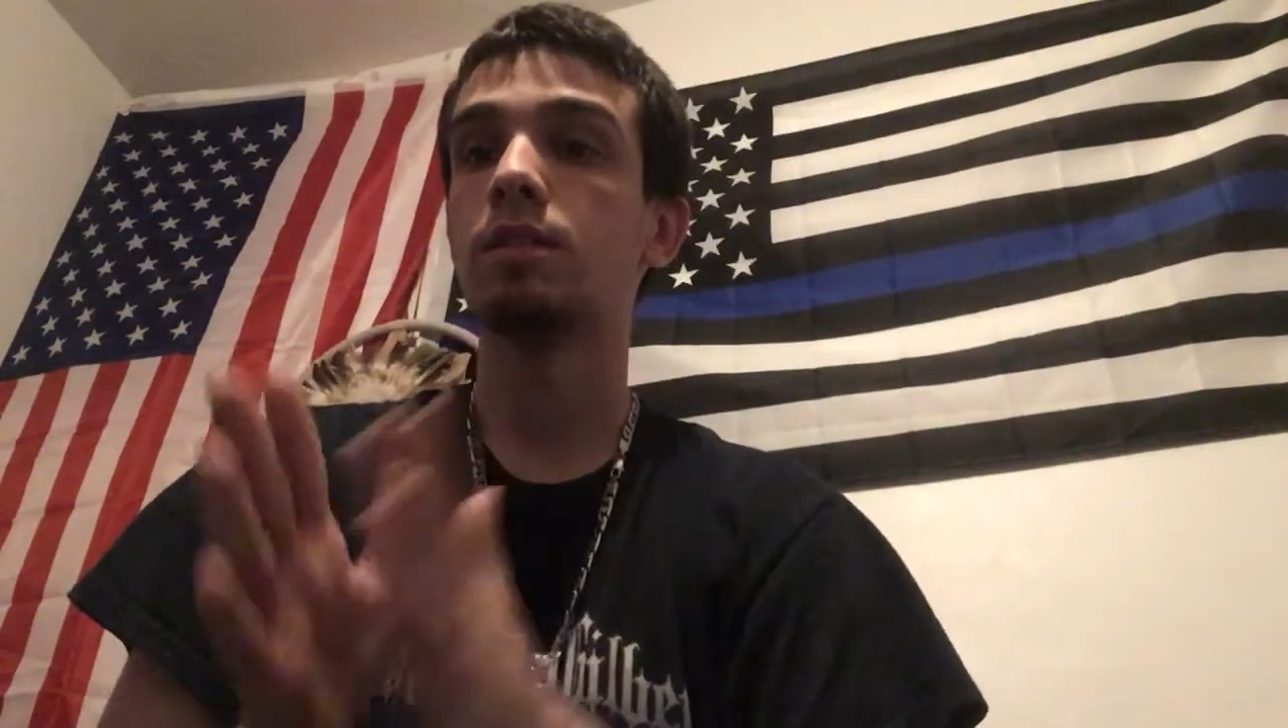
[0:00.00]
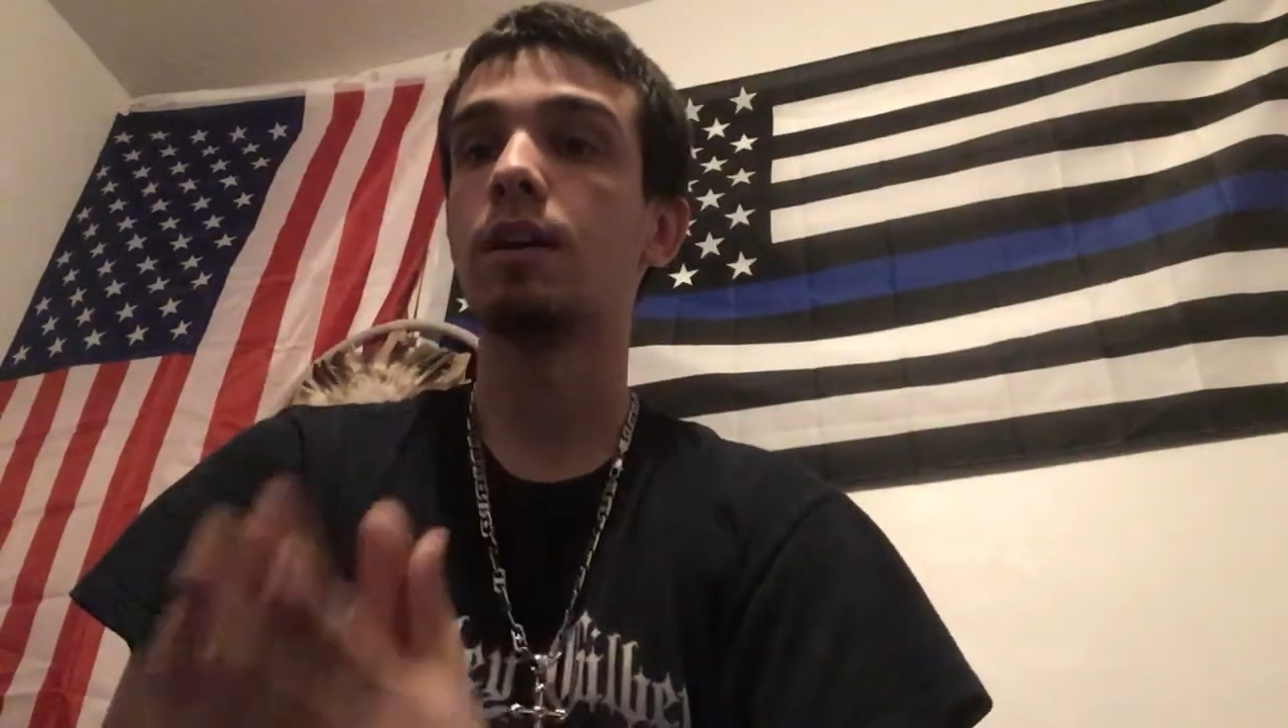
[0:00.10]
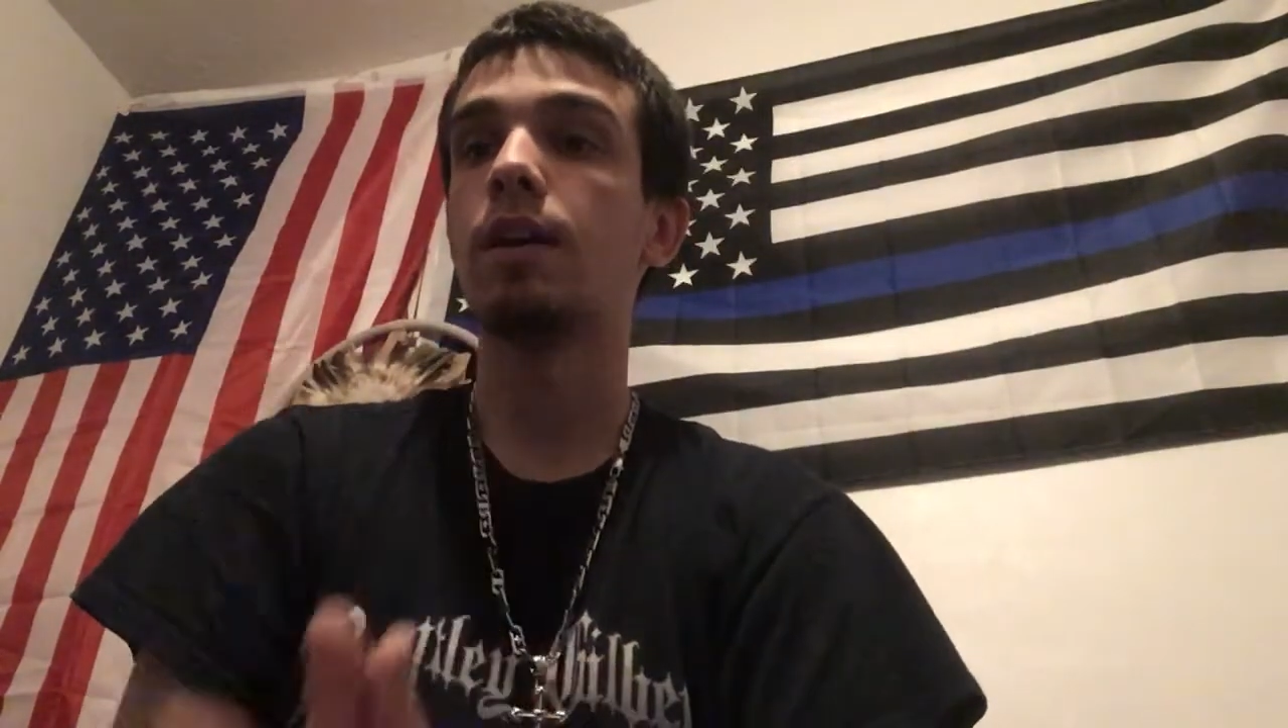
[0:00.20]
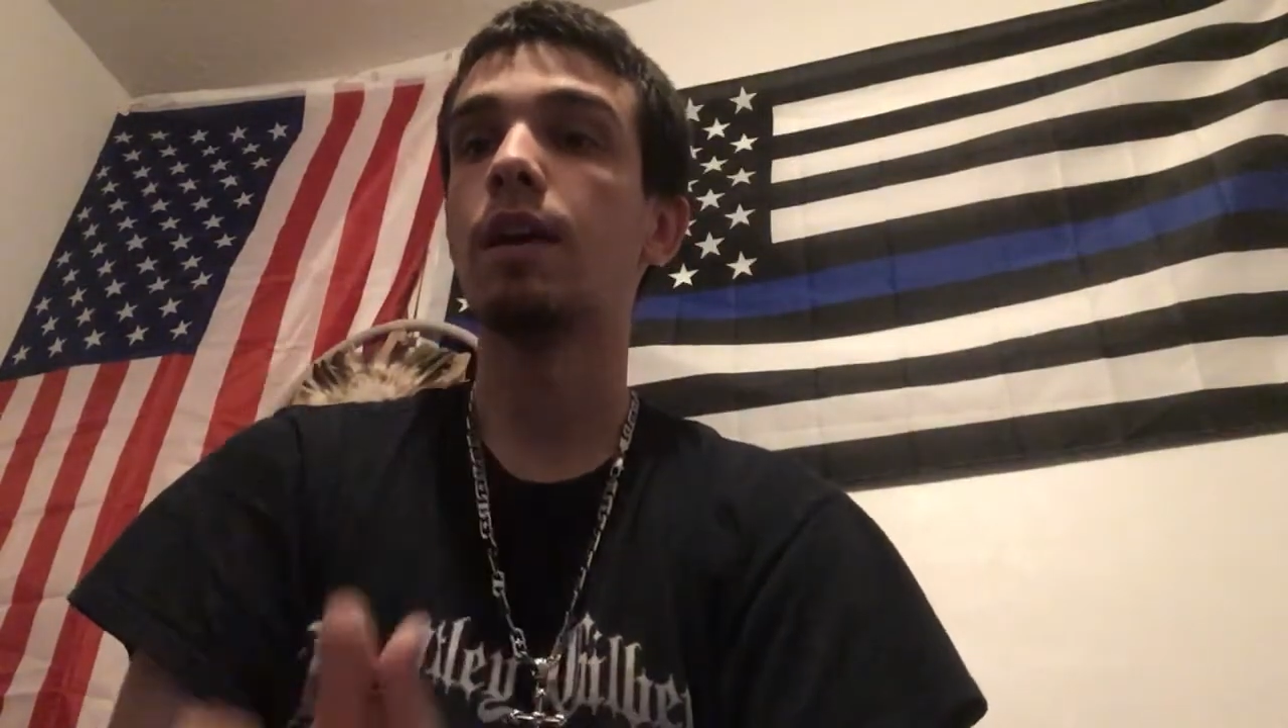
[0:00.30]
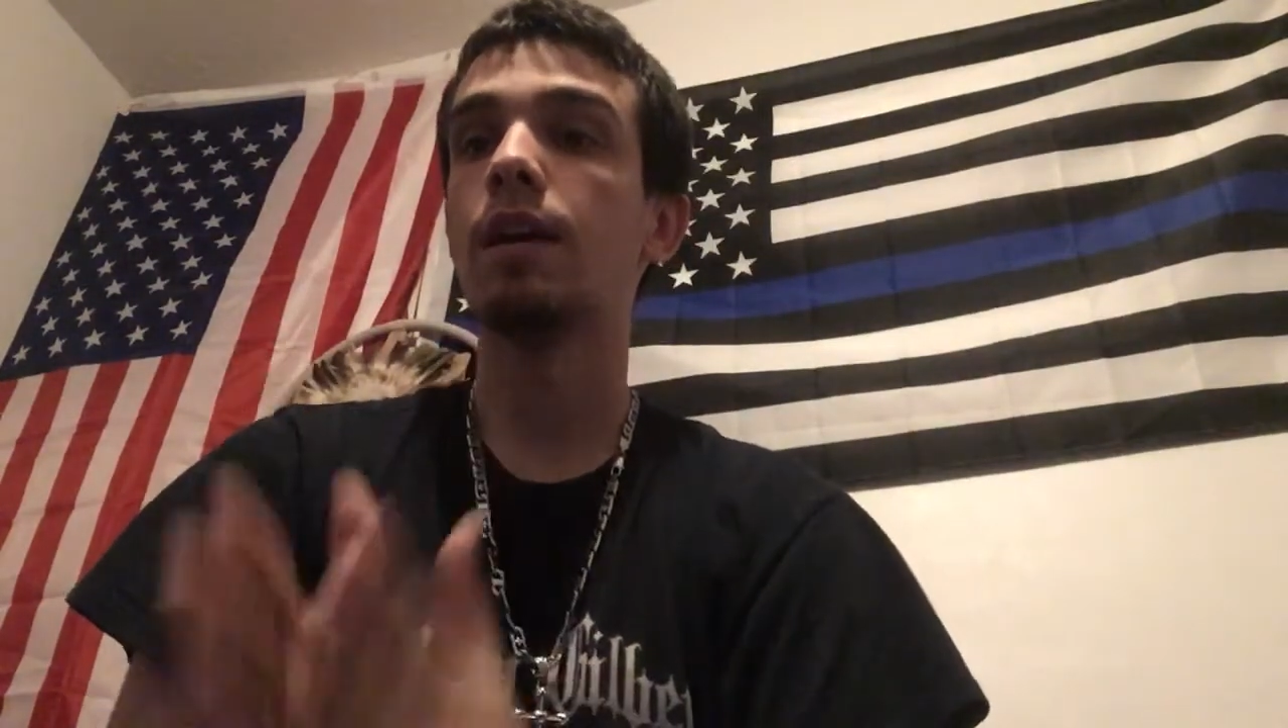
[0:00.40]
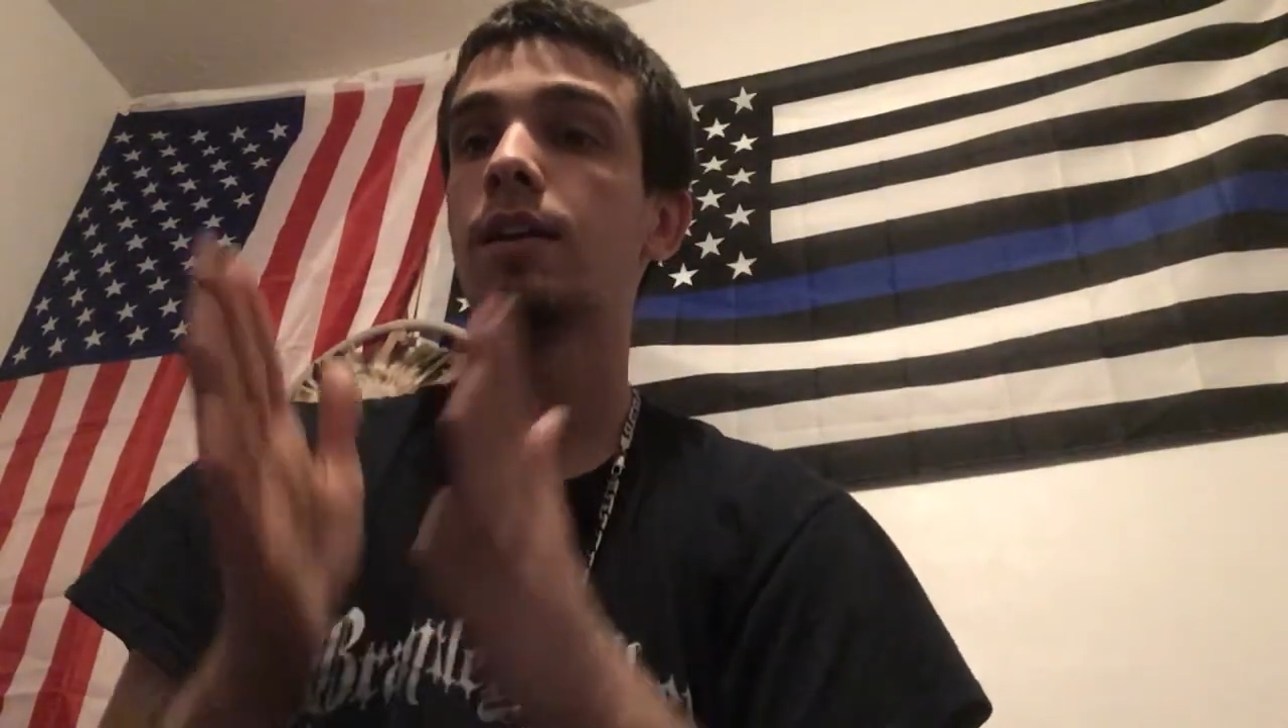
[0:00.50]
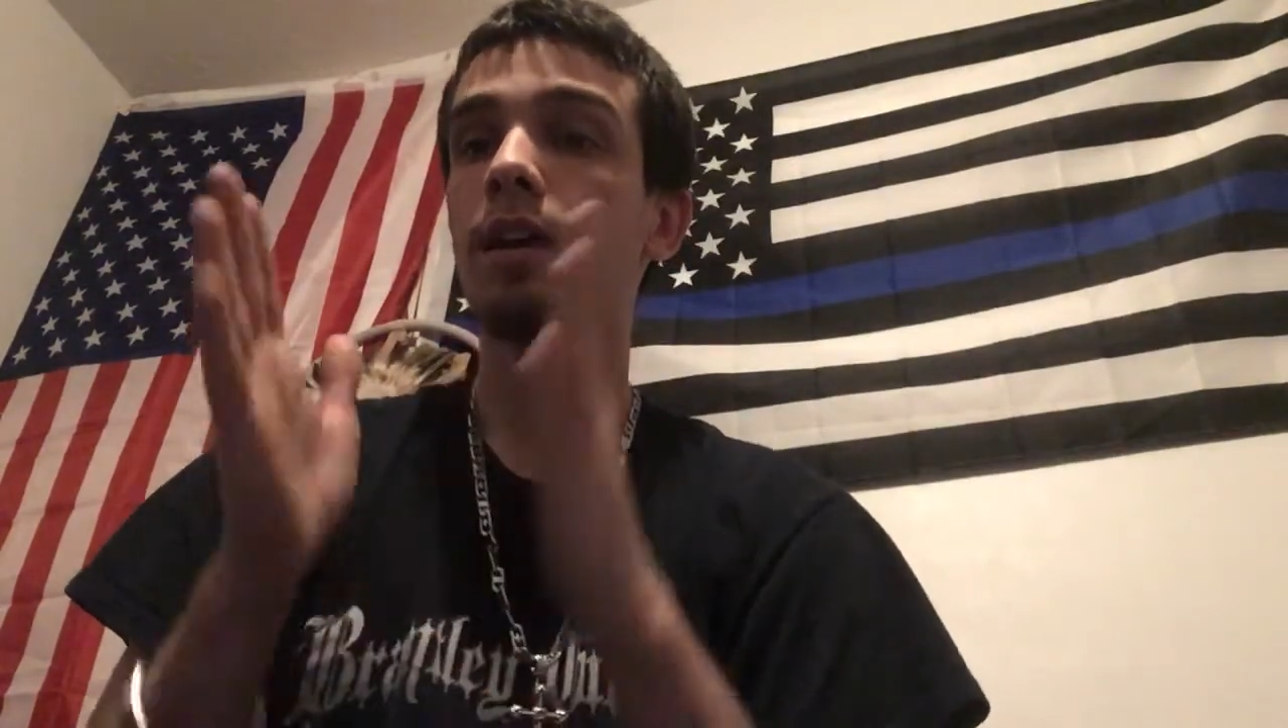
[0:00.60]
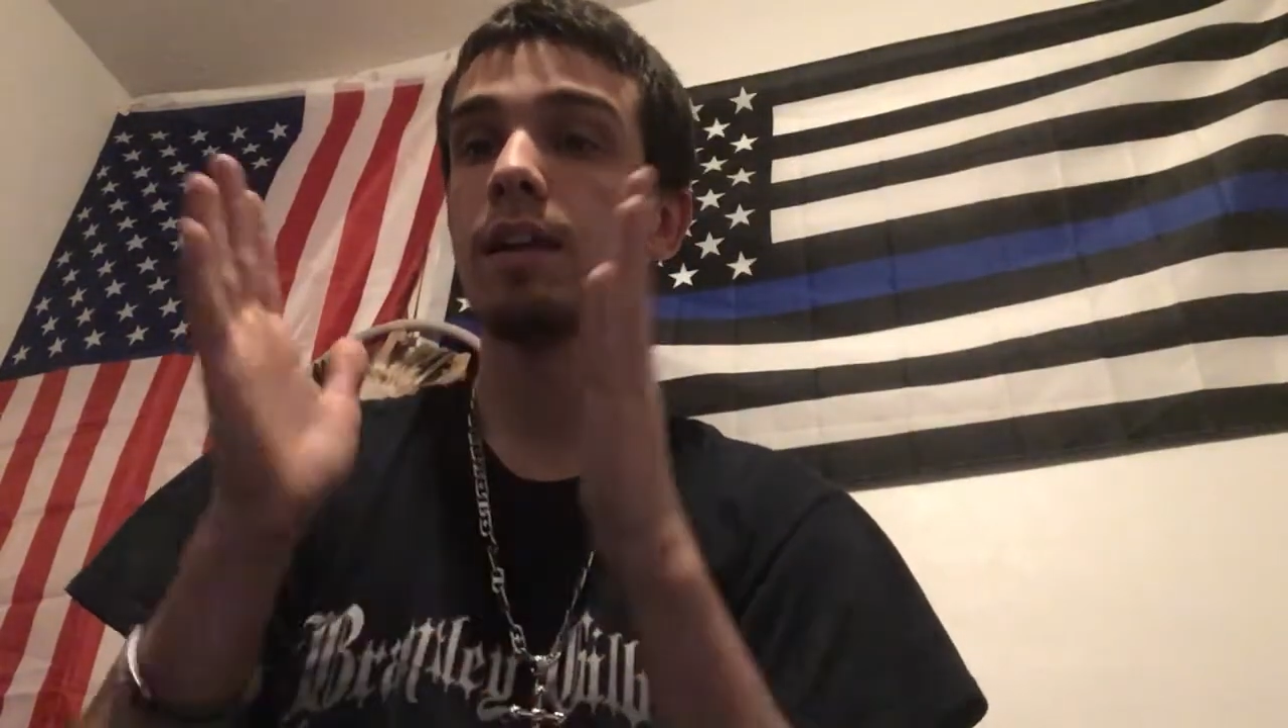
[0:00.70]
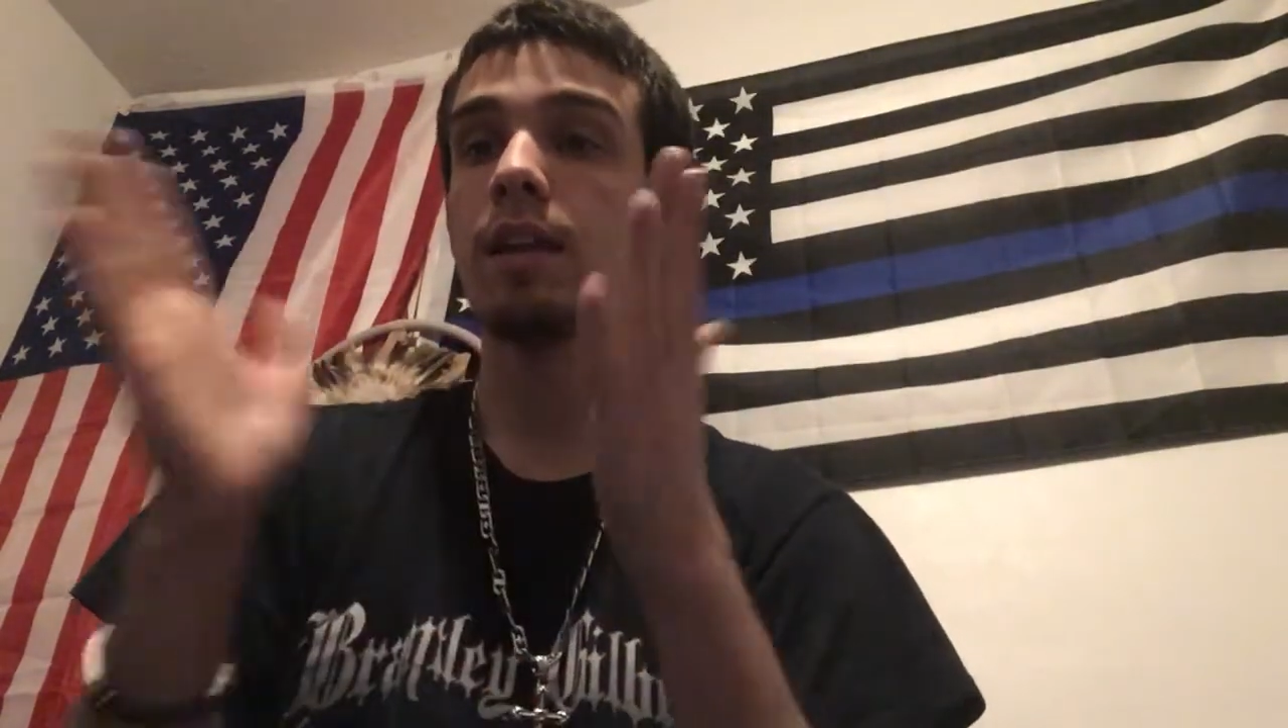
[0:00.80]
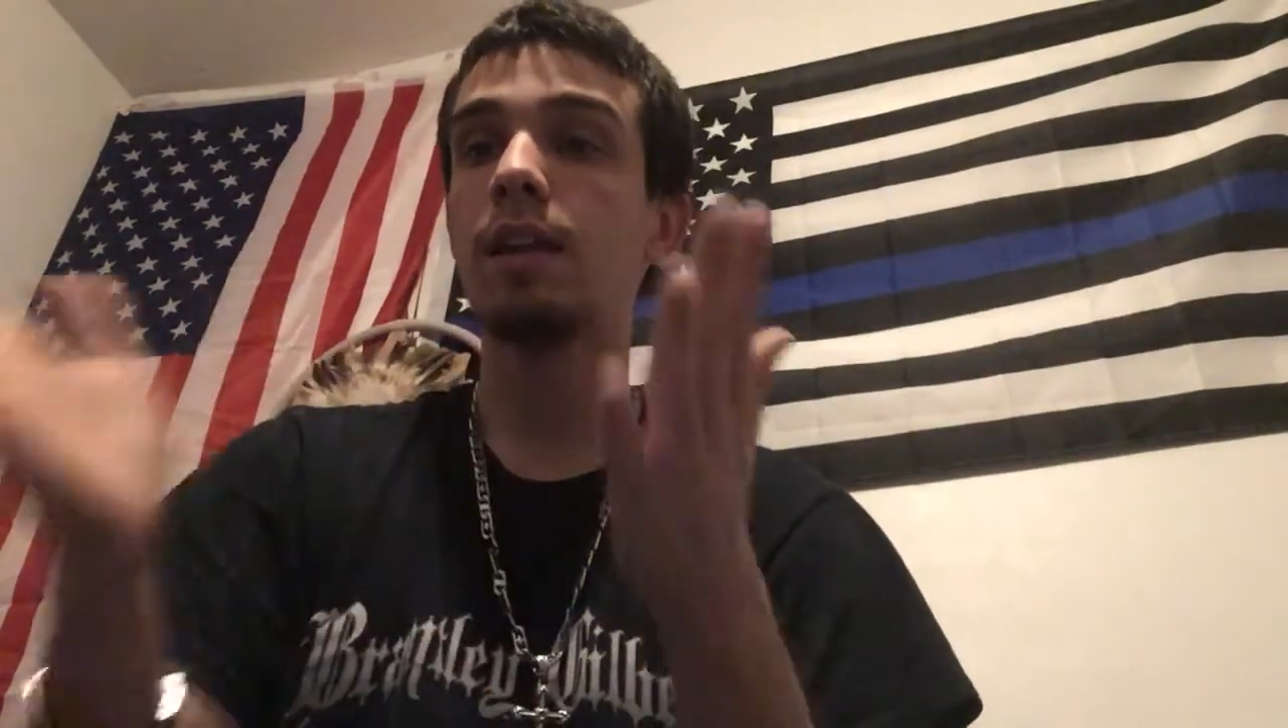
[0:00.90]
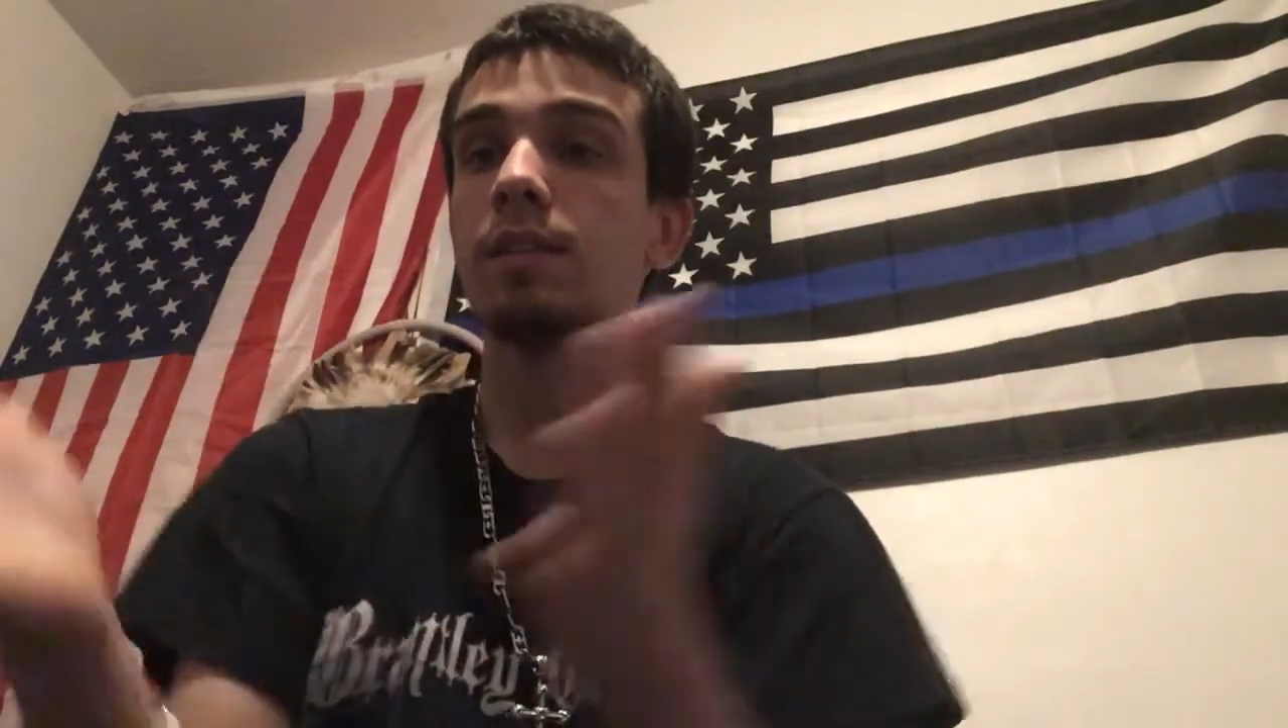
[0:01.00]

Like, and again,